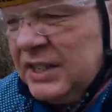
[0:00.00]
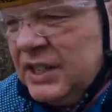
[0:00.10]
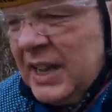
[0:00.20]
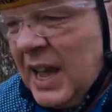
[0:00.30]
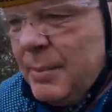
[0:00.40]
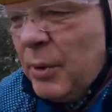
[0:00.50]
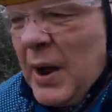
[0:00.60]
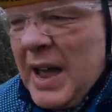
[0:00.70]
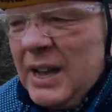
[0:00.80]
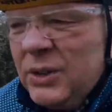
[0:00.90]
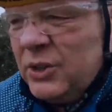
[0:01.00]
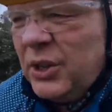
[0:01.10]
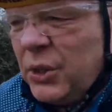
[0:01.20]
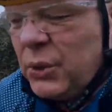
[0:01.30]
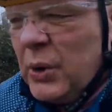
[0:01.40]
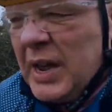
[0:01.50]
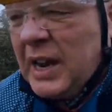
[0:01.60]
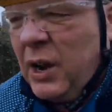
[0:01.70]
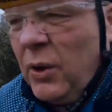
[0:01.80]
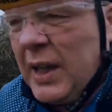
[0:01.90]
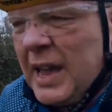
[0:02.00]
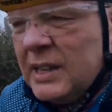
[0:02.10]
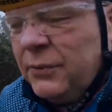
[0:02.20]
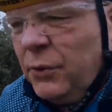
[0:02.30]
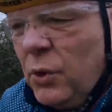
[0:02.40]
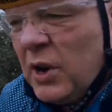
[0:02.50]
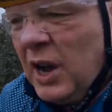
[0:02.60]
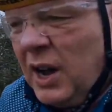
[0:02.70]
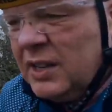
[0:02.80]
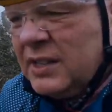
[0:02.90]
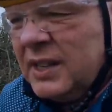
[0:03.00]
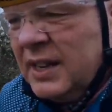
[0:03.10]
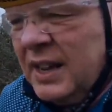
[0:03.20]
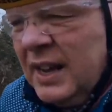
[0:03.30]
She came around 3 o'clock as forecast,